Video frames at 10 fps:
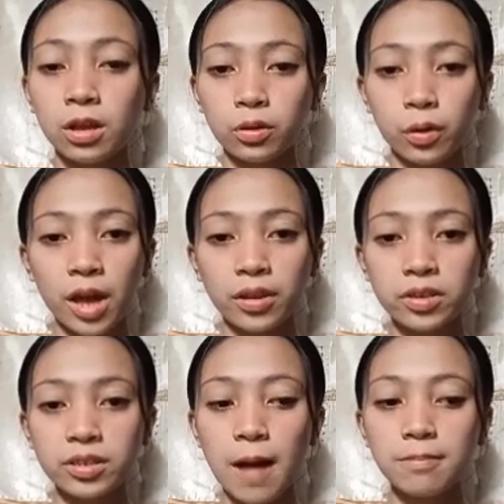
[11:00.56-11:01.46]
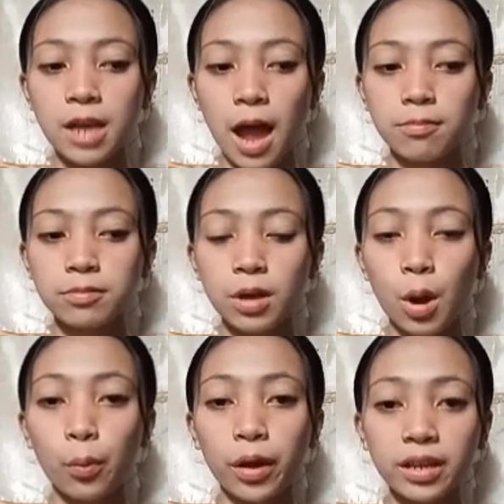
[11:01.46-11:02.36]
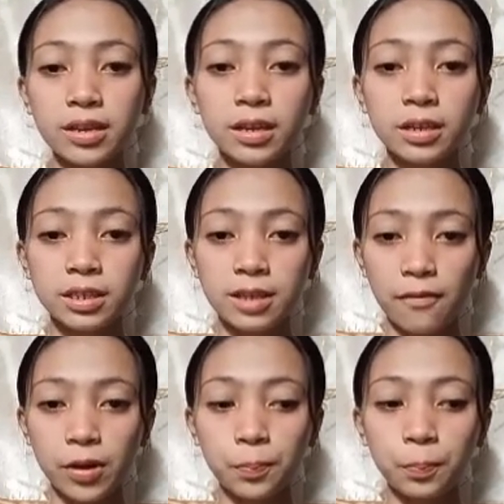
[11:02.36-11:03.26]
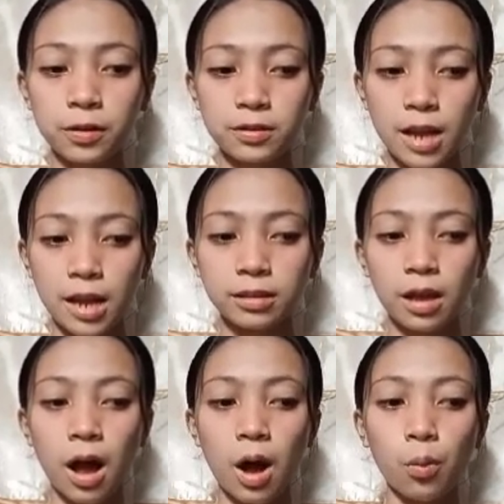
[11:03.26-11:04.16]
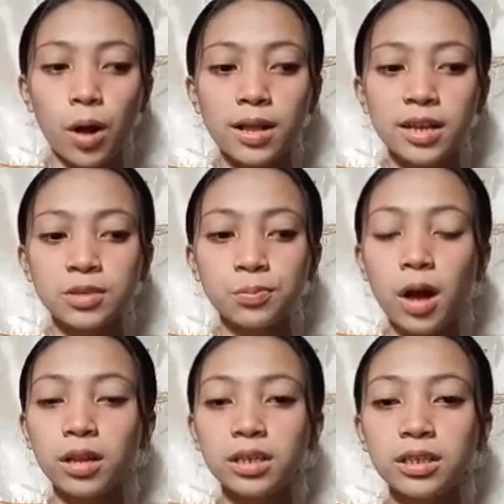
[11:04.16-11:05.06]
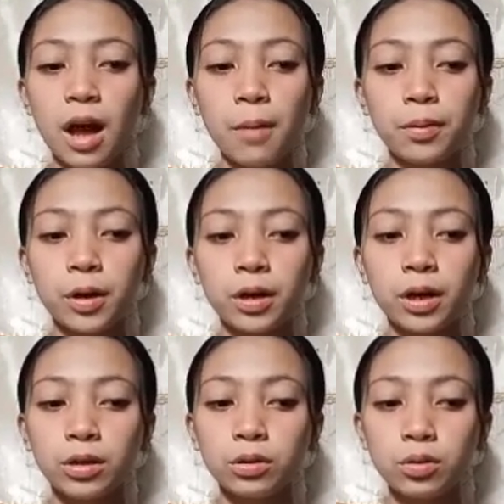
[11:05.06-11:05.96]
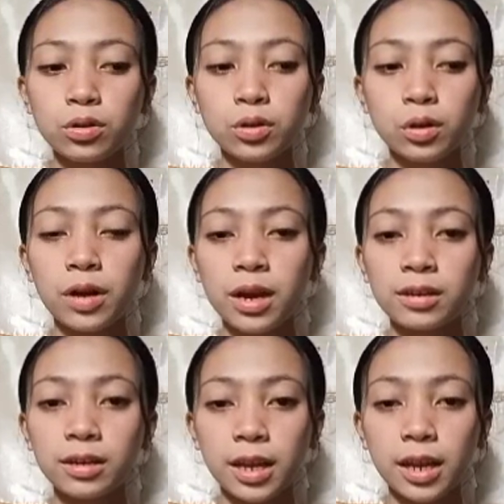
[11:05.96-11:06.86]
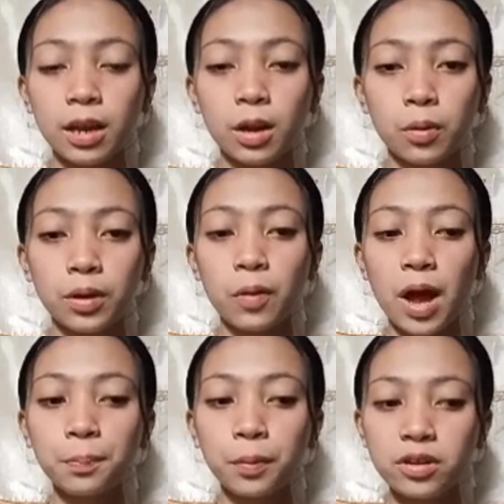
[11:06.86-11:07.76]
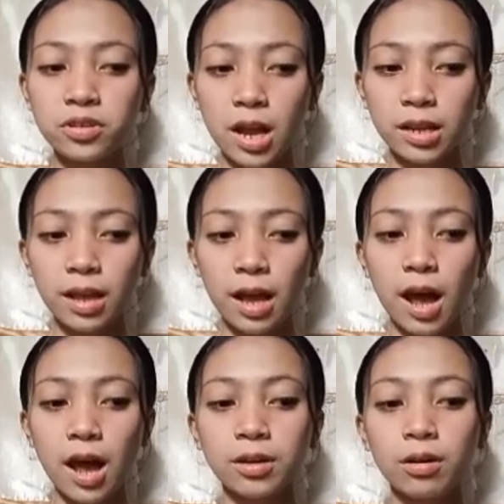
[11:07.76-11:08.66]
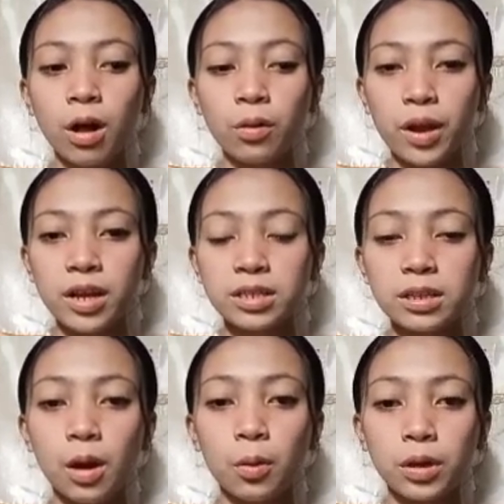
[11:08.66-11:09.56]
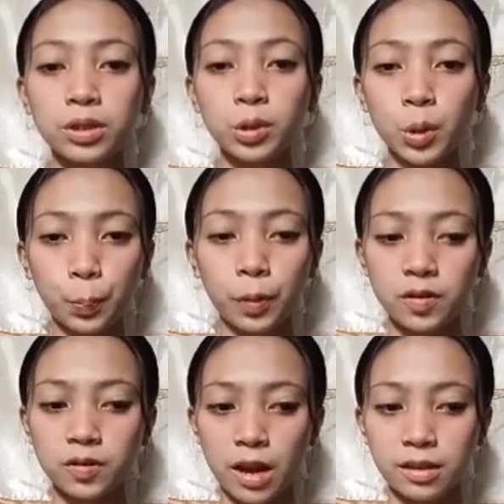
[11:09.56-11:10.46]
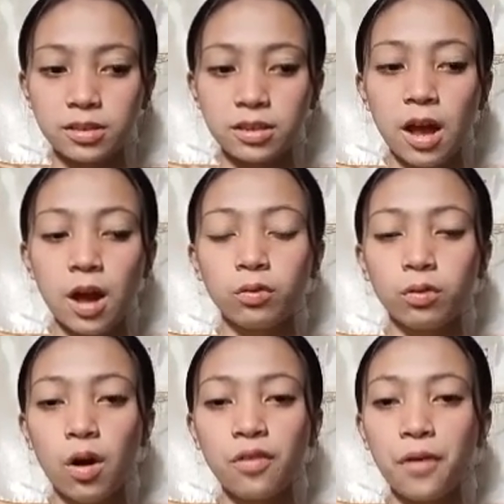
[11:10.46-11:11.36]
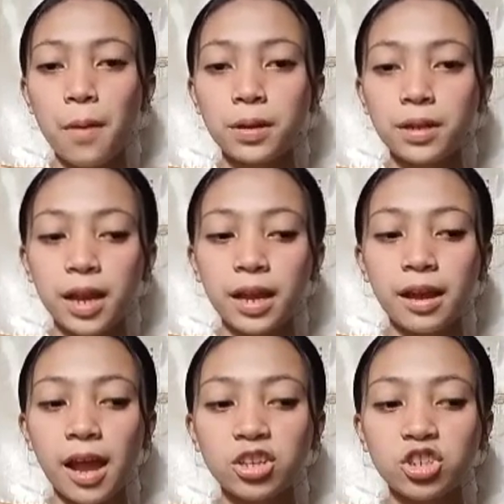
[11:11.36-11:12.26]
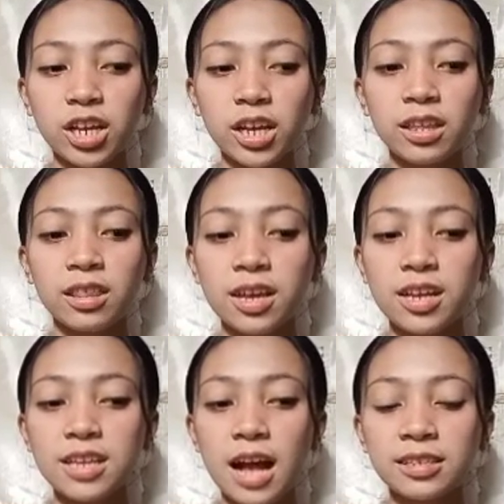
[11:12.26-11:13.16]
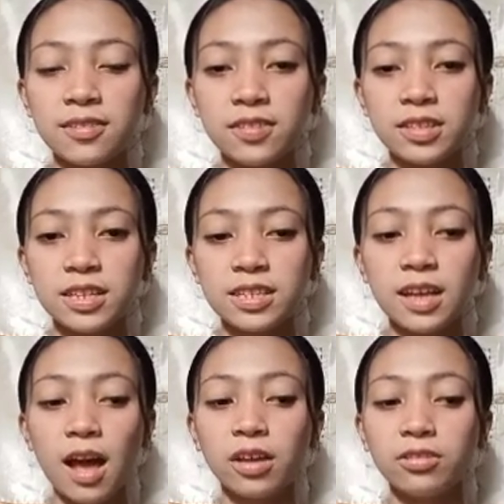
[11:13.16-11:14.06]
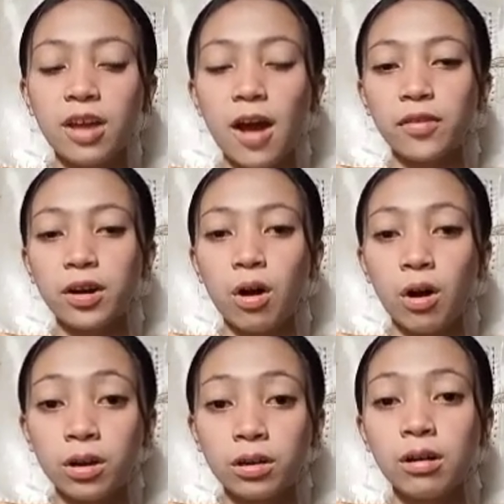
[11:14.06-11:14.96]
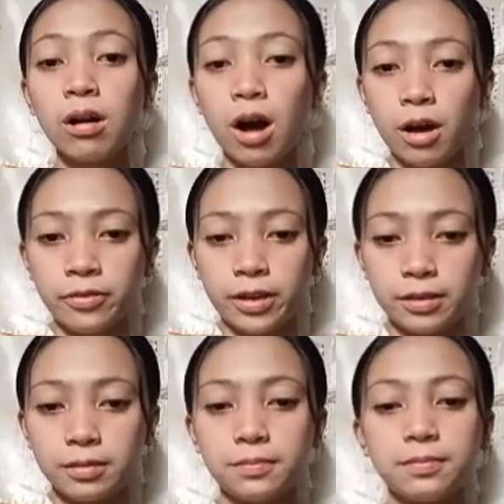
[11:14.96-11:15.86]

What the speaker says: together, sometimes with 7%, while a smaller number do so rarely with 1% and always with 2%. No family engaging in these activities never or often.